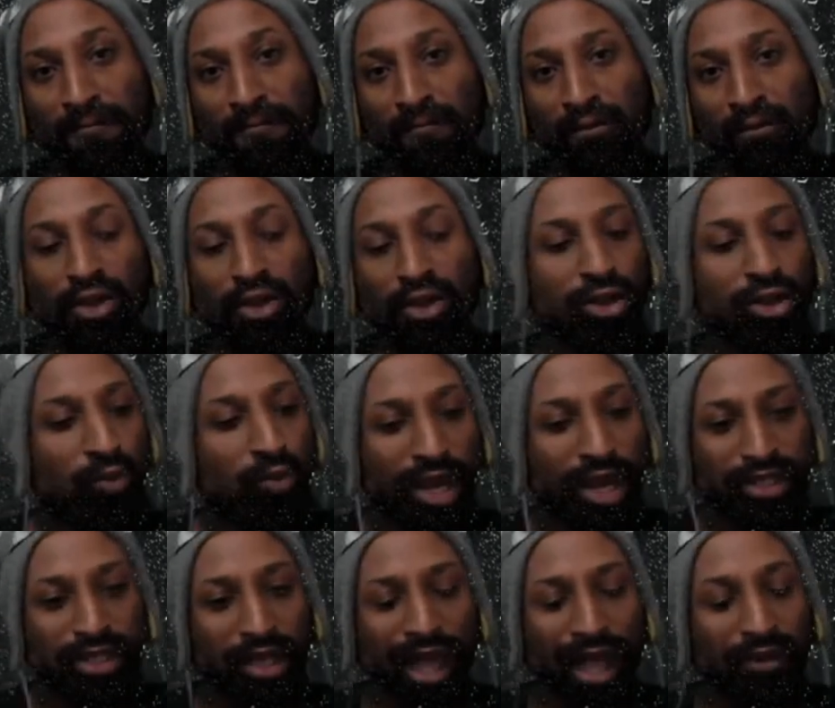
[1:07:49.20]
You know, you
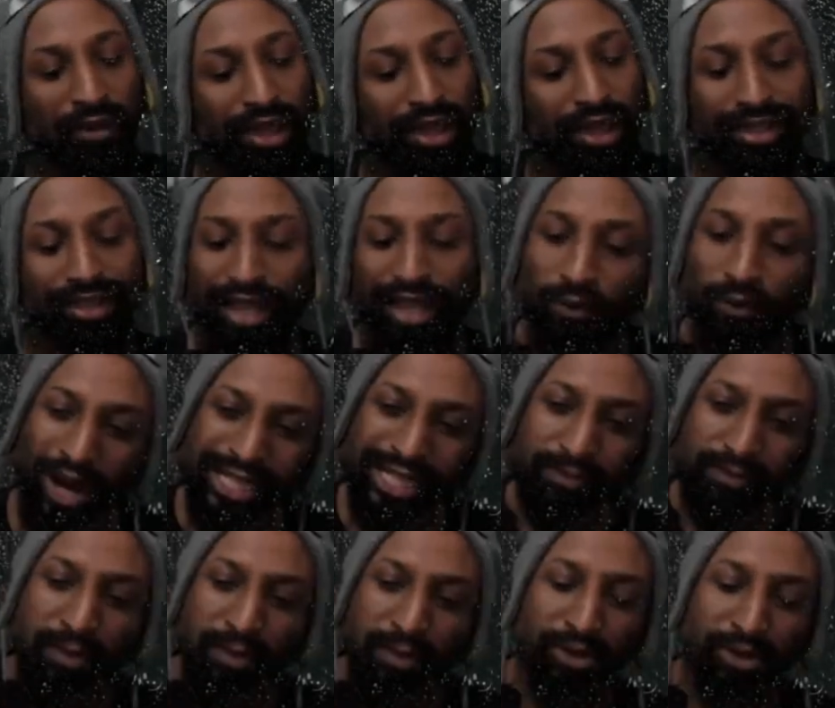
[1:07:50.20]
watch the because I, I watch
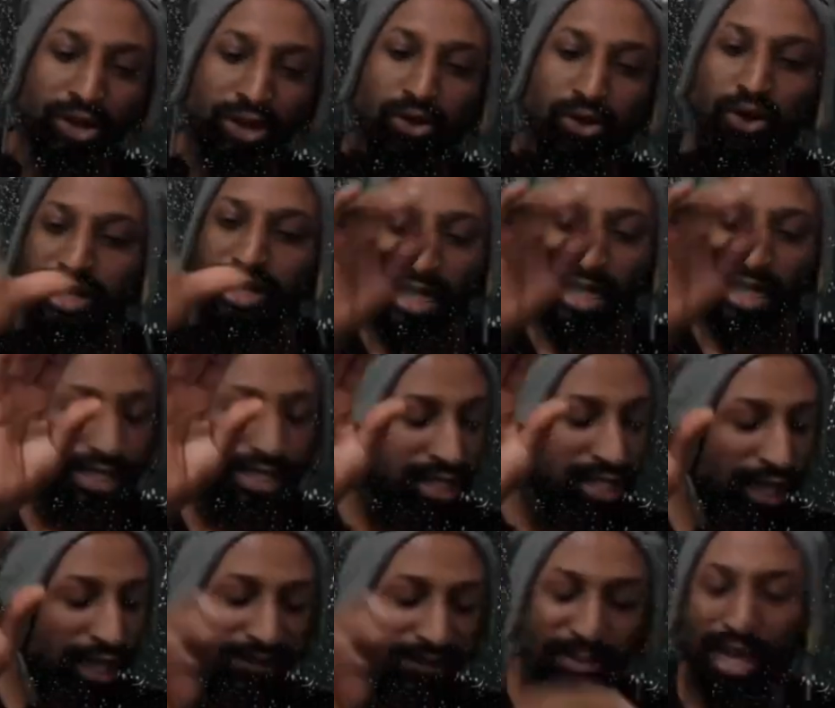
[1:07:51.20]
the people in court and they just
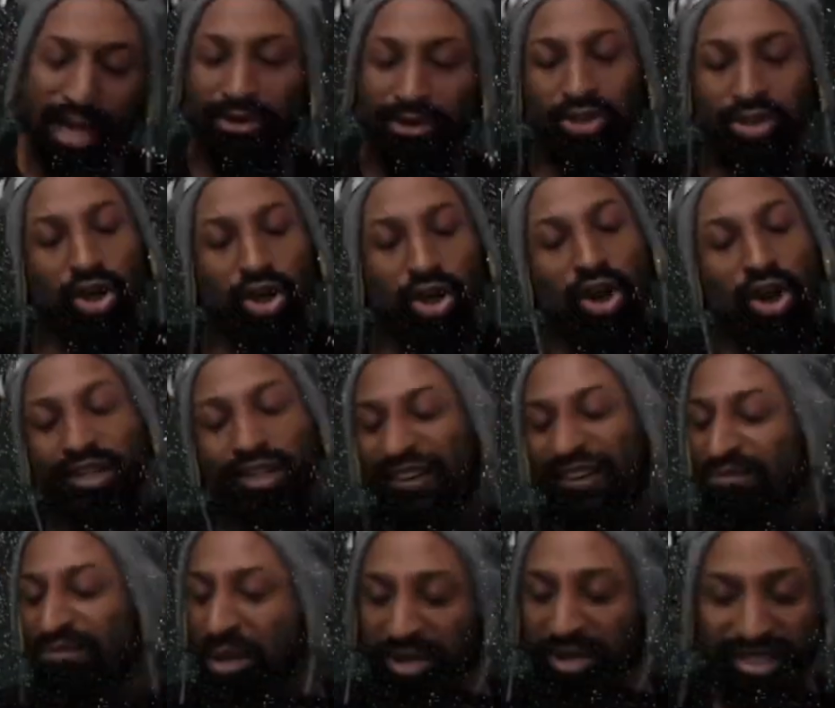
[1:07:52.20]
love to be able to talk, love
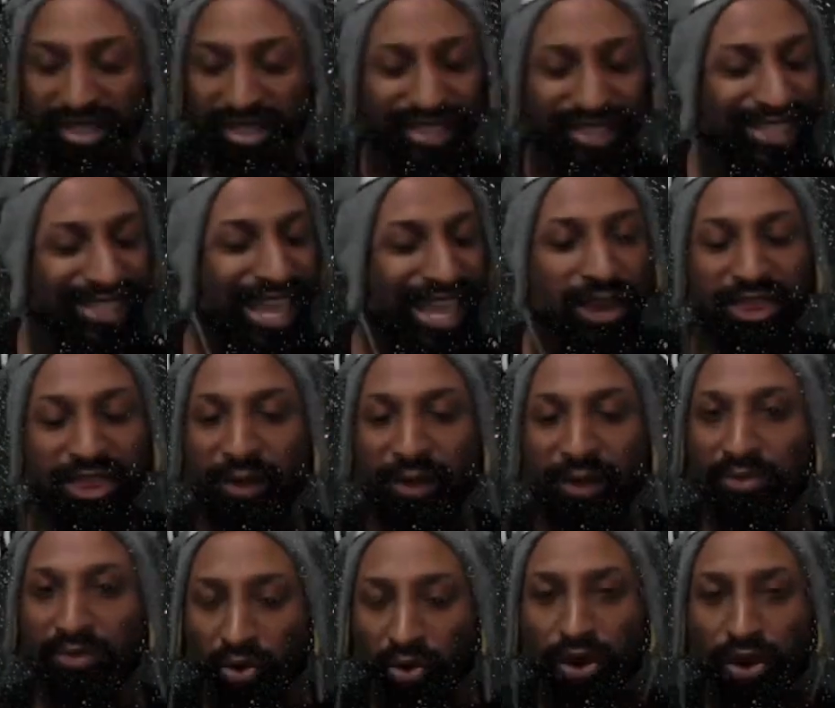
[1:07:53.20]
to be able to say
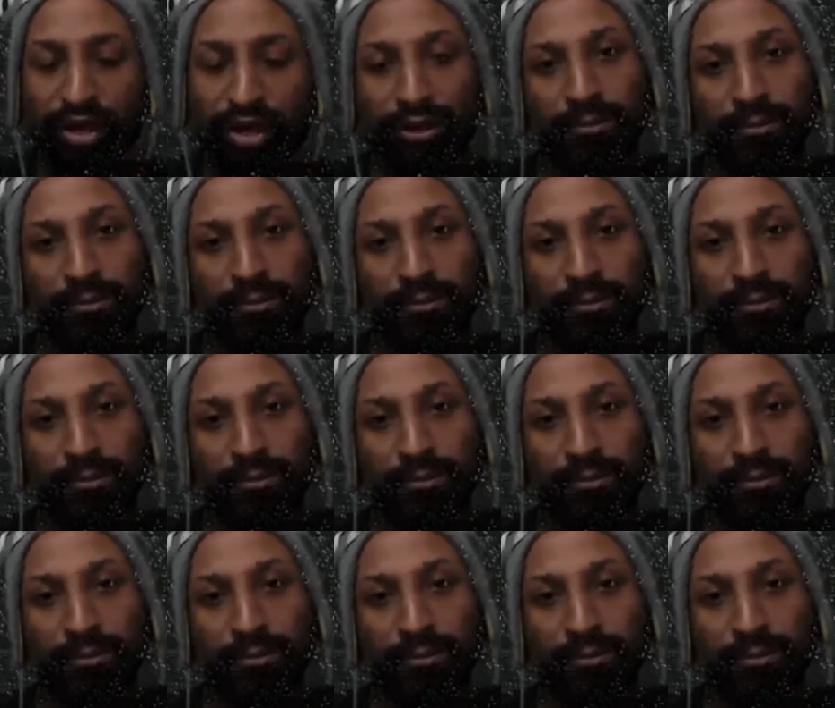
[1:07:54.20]
their point.